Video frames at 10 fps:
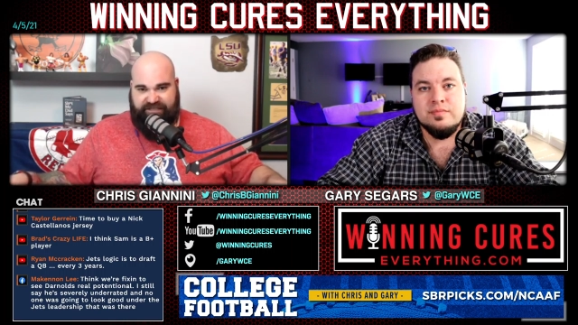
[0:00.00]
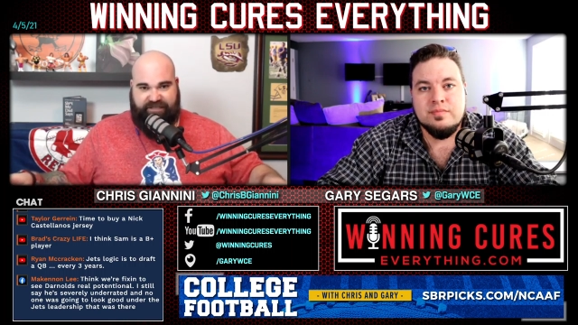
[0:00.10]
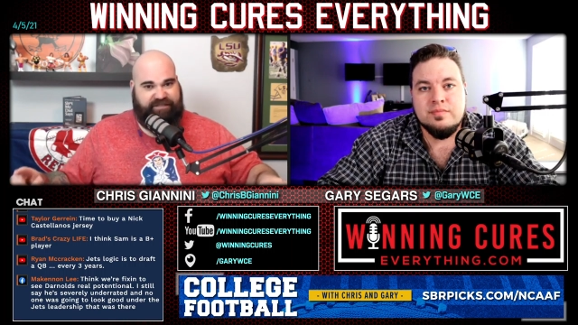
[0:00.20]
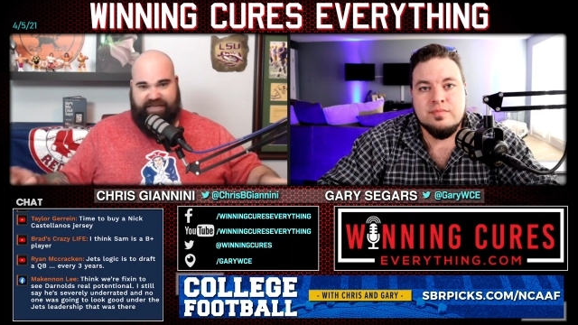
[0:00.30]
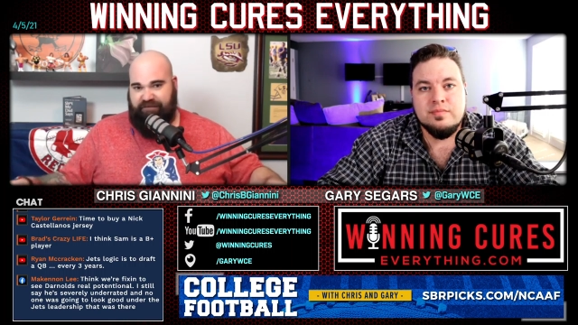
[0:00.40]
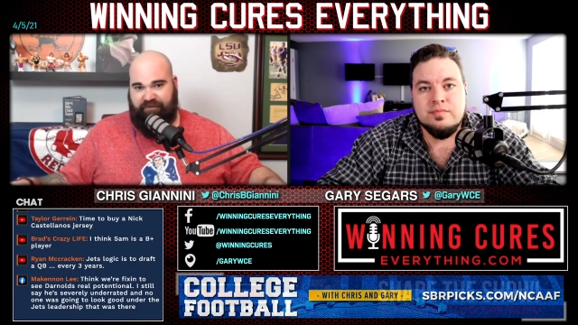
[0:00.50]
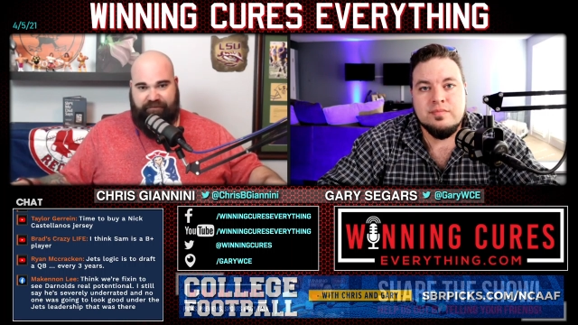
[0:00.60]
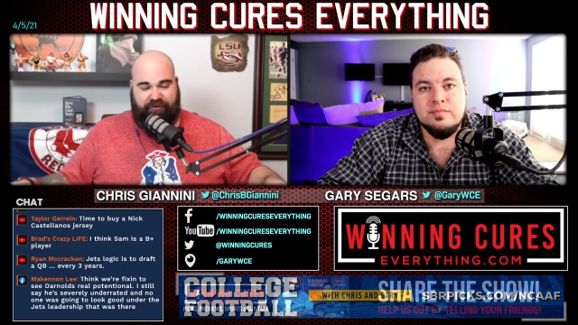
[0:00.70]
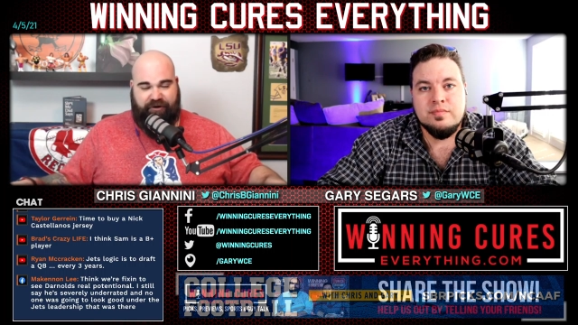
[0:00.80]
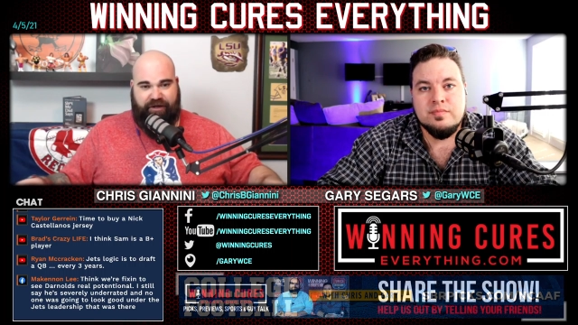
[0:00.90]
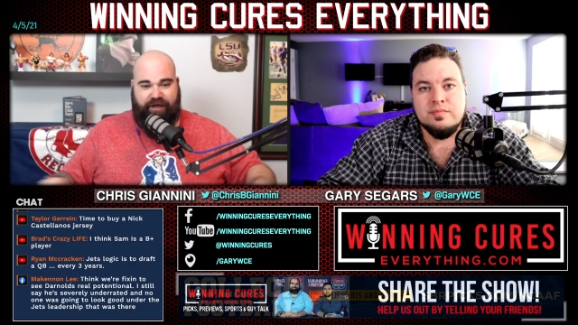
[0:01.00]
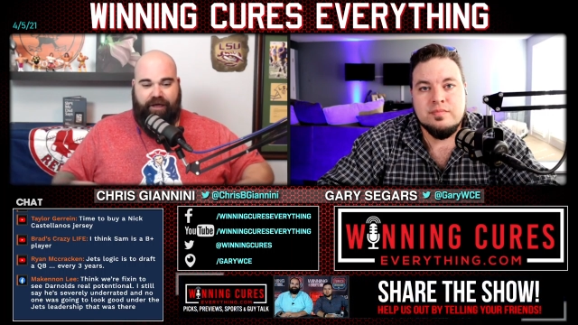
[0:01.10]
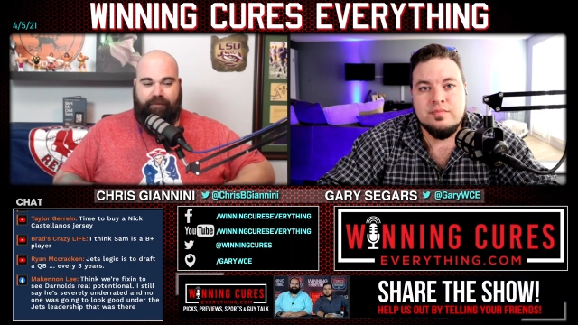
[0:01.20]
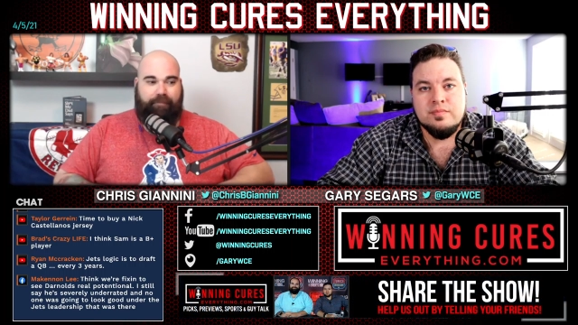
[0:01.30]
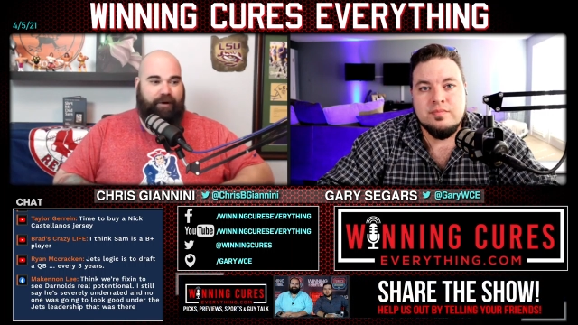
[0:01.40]
Speaker 1: to the same playbook,
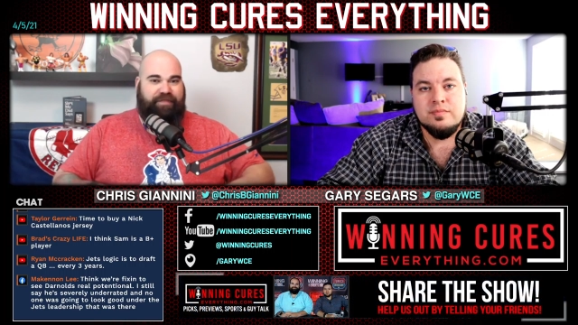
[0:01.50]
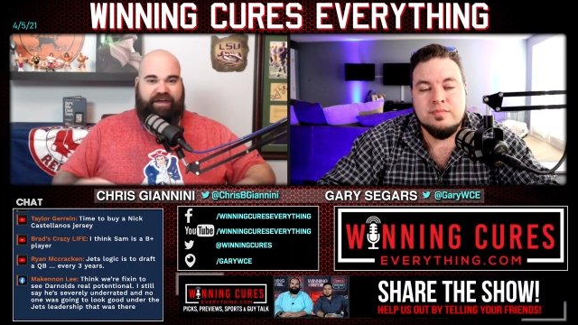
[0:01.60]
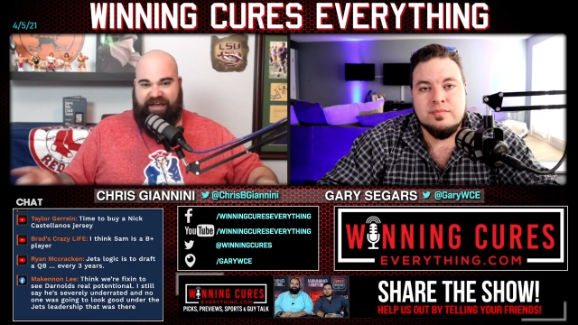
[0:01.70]
both have